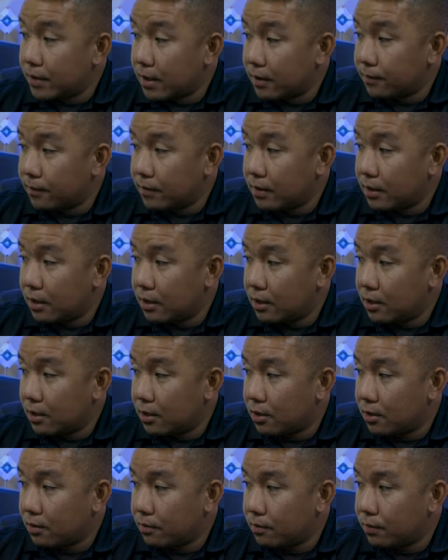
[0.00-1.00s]
definitely,
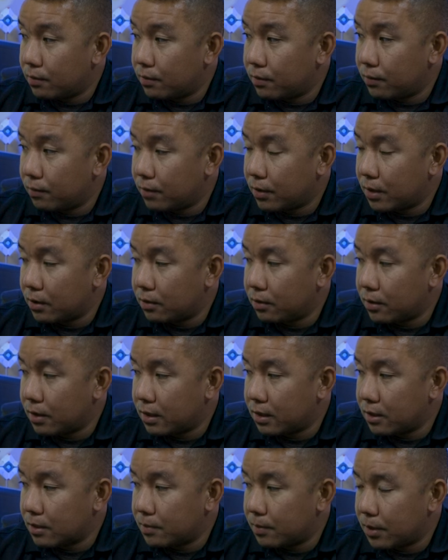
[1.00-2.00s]
when I look
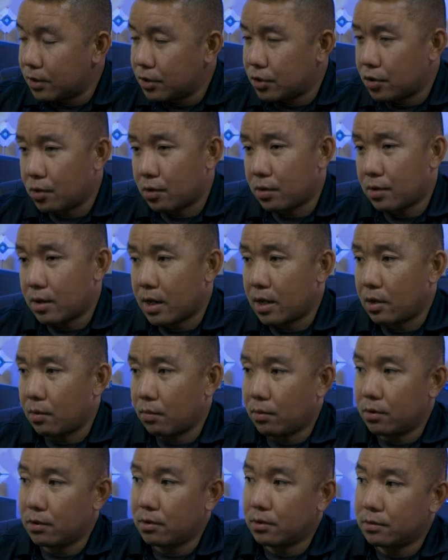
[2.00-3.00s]
at this picture, I
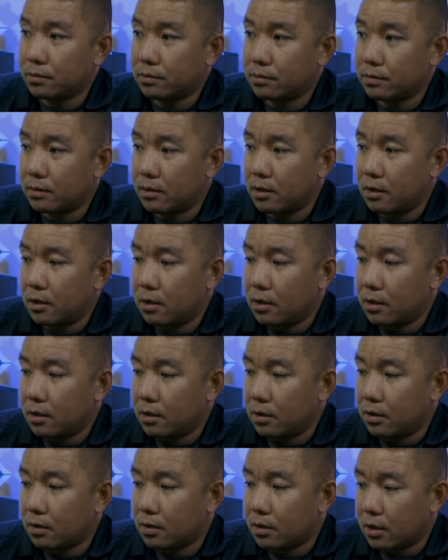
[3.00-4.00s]
will,
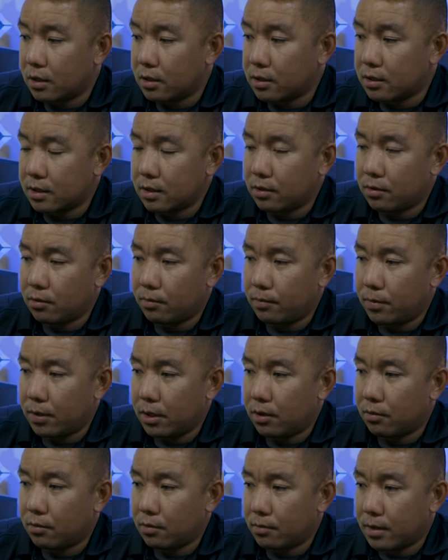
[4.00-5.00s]
constantly
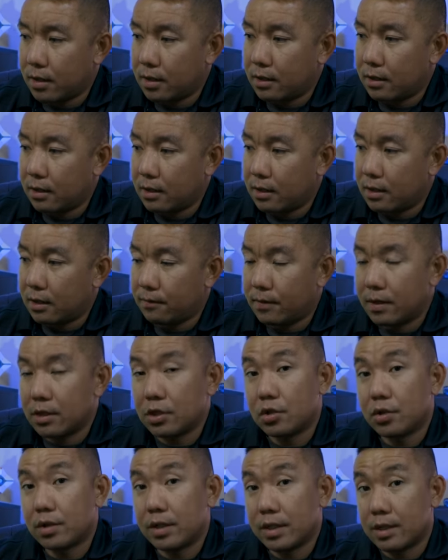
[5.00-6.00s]
be reminded that
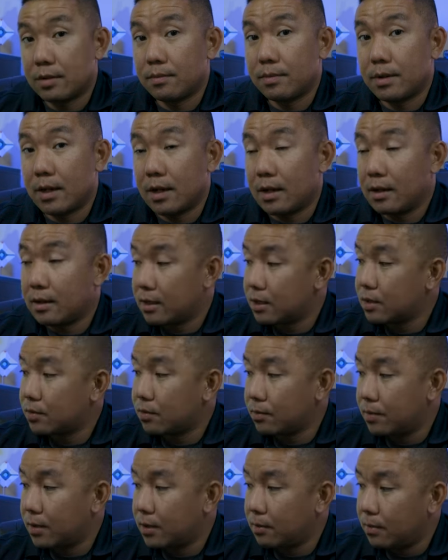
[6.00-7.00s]
eventually, someday,
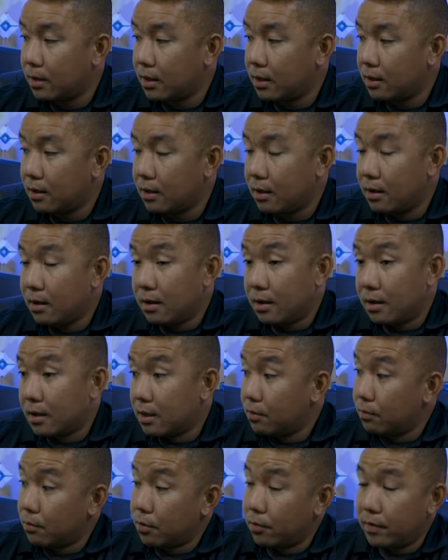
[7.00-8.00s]
this will be me
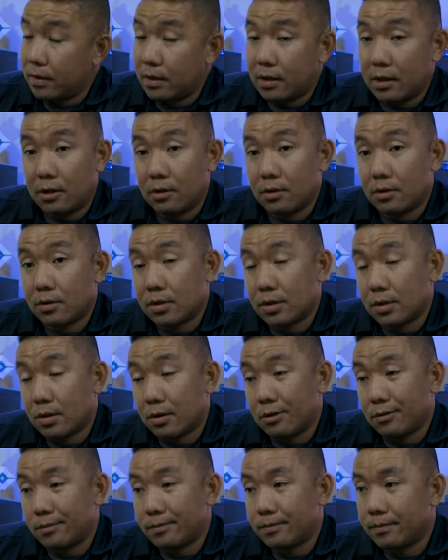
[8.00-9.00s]
in the movie theater.
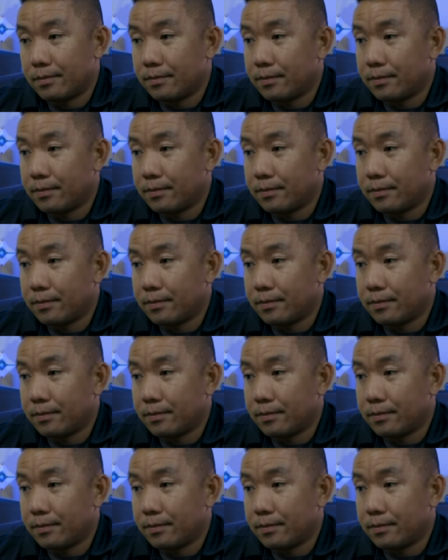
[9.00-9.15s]
So,